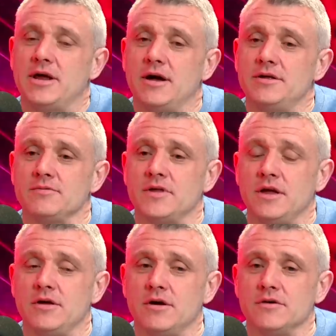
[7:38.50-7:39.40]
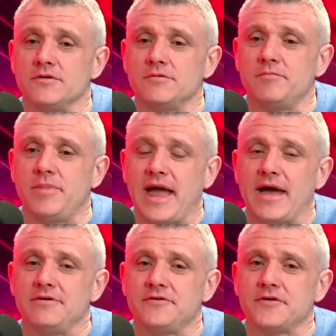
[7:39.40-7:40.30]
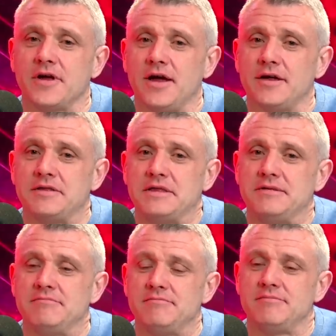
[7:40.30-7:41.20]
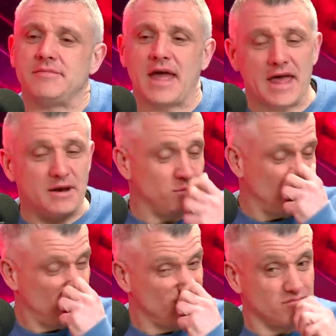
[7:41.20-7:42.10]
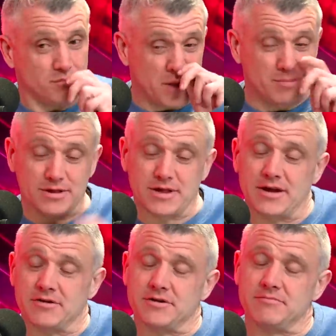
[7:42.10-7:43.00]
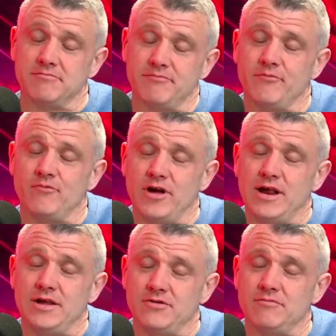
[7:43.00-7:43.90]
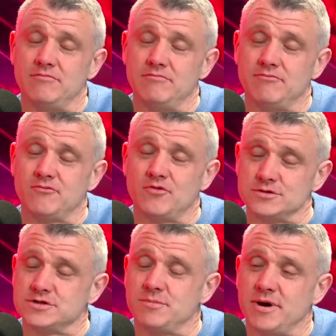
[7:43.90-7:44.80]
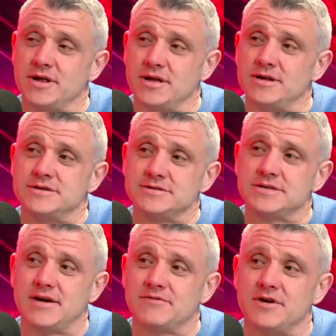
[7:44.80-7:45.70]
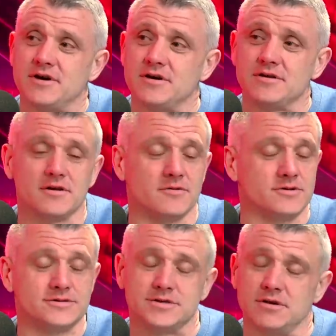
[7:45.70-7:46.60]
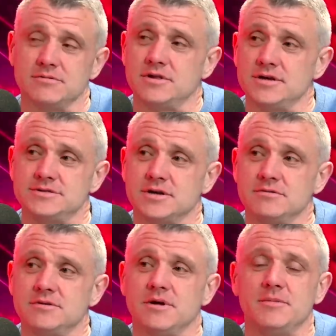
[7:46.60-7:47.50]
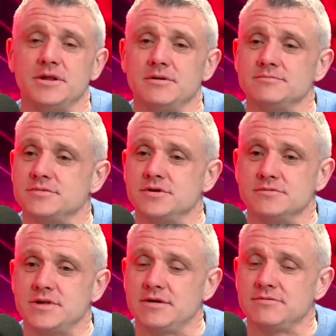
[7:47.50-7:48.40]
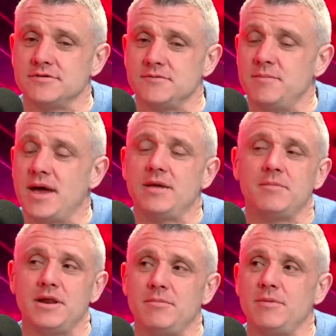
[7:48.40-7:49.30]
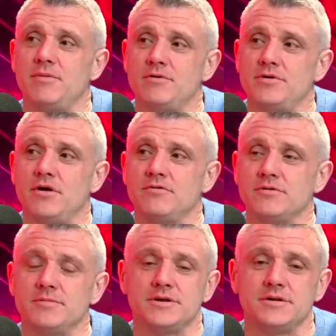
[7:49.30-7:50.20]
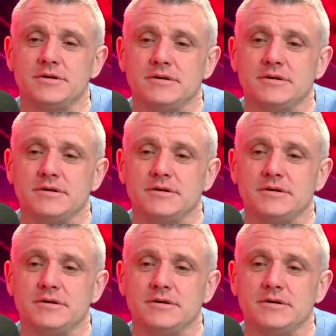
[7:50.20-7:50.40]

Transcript: I don't think you could pick out 10 people that are really trusted by the Kinahans left in Ireland. I just don't think so. I mean, I don't doubt there's many, many people who know them, and